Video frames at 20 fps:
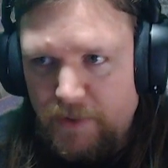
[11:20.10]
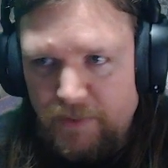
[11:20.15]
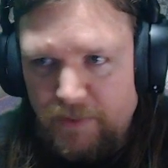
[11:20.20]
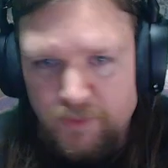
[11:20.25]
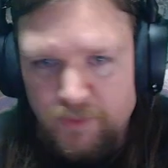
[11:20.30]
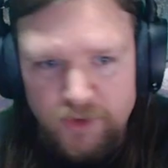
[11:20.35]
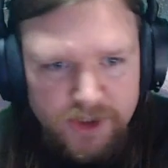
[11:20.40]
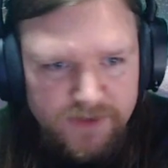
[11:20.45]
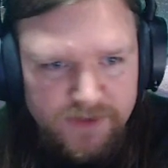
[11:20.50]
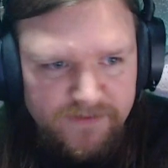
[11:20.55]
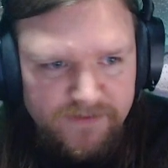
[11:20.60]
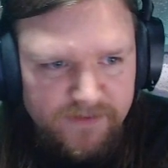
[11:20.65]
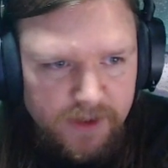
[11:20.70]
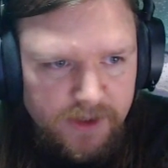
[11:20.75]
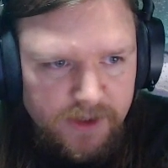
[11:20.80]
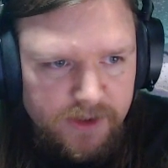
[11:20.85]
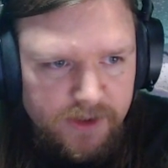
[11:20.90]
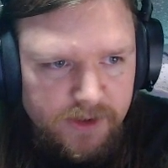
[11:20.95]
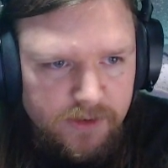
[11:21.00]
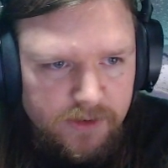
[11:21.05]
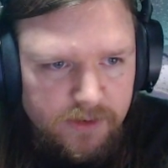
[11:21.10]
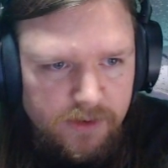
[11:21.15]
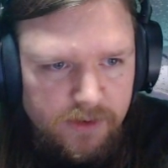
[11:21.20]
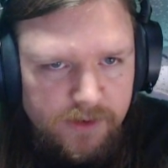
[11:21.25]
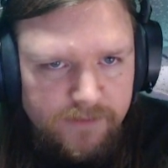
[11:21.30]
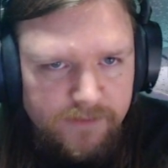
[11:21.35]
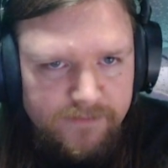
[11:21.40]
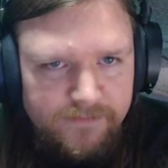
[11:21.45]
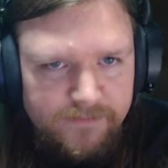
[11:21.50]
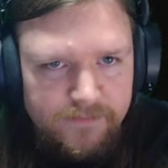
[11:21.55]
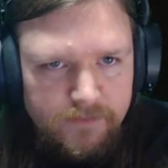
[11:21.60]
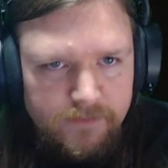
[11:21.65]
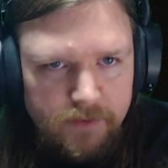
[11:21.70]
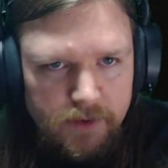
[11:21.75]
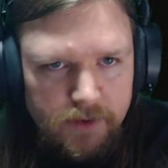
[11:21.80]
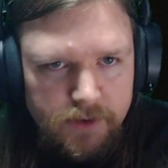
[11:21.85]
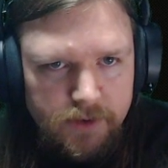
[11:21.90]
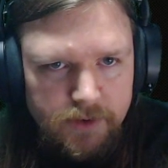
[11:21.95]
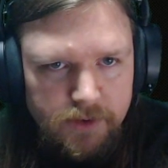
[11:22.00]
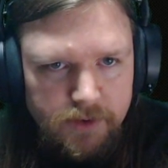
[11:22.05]
British fleets if
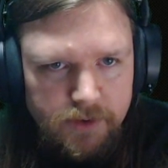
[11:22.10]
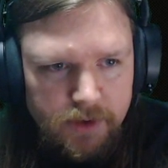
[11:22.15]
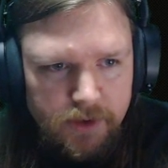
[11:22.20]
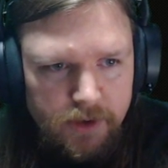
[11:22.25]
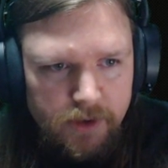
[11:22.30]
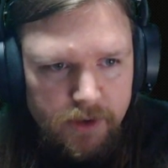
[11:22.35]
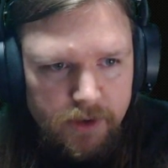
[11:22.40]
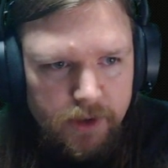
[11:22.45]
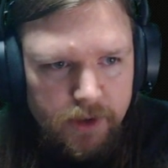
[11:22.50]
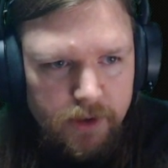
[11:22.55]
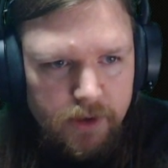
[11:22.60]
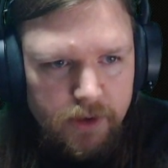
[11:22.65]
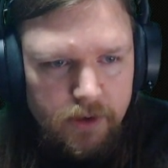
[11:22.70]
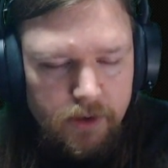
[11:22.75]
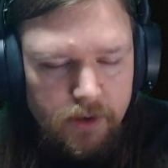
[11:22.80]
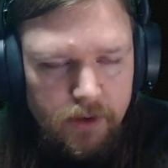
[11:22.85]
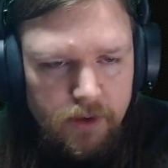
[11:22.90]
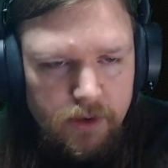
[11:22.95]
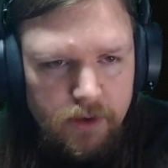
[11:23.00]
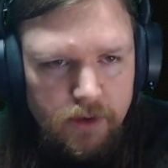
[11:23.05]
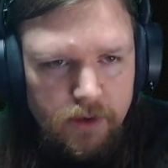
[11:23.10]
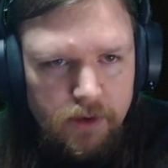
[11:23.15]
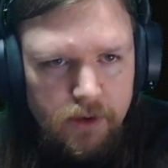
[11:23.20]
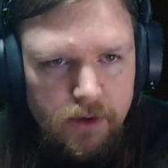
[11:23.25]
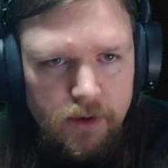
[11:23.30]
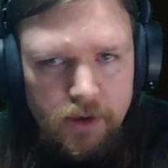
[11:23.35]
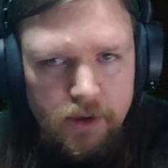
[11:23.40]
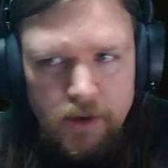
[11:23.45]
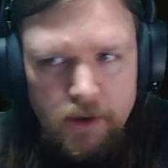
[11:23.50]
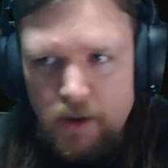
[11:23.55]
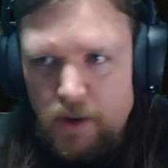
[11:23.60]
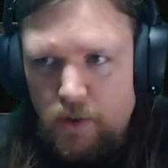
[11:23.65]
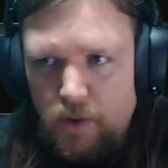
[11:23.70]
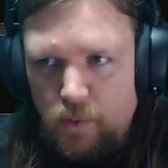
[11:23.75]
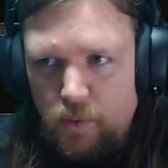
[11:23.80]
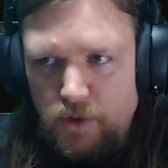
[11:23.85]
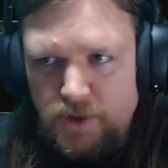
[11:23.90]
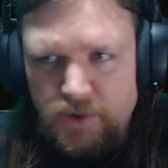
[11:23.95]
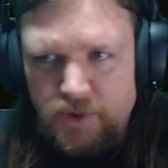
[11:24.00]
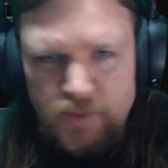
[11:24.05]
necessary.
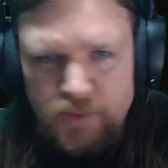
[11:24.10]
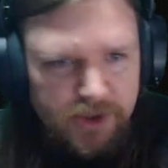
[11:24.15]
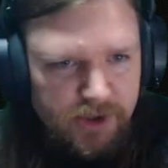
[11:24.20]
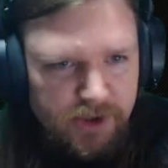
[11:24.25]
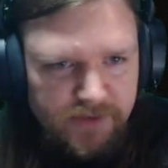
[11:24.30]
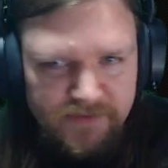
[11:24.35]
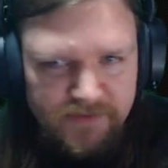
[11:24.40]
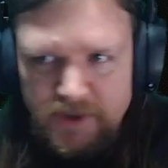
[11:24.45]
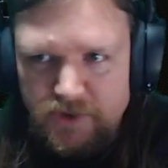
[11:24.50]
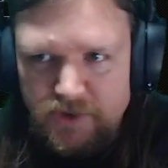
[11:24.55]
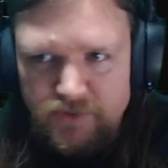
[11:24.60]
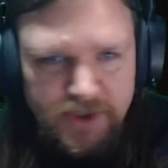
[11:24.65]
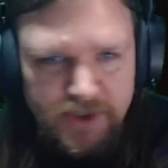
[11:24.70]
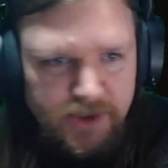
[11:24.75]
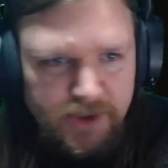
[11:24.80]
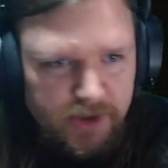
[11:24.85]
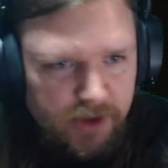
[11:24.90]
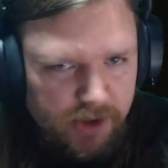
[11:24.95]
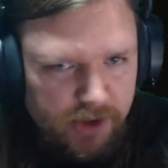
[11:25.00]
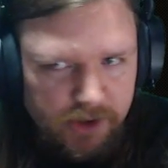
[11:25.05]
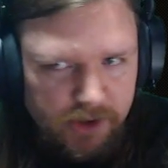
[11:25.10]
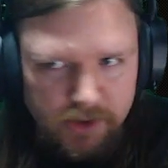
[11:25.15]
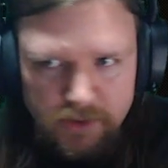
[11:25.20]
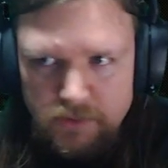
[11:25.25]
What did we just finish researching?